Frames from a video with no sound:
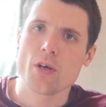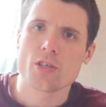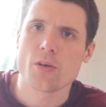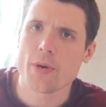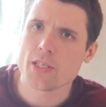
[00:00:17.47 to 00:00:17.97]

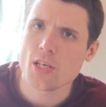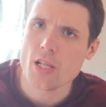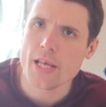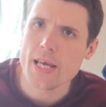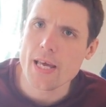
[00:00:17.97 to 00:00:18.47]
So
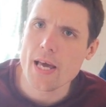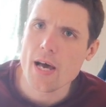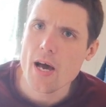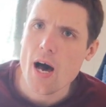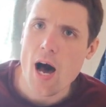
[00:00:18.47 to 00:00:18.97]
basically,
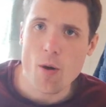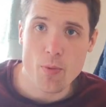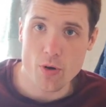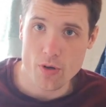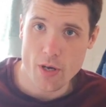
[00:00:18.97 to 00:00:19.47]
I'll
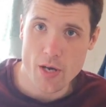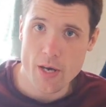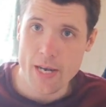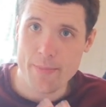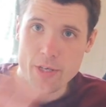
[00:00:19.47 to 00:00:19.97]
put
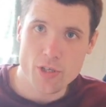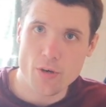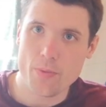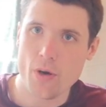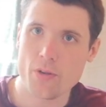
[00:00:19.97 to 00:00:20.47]
an image
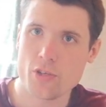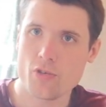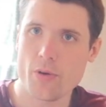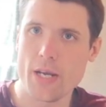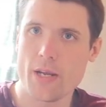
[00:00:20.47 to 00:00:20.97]
up on the
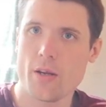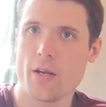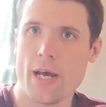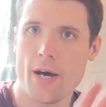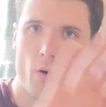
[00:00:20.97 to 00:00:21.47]
screen
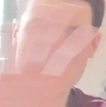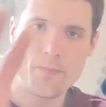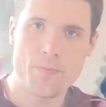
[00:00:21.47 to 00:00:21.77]
now.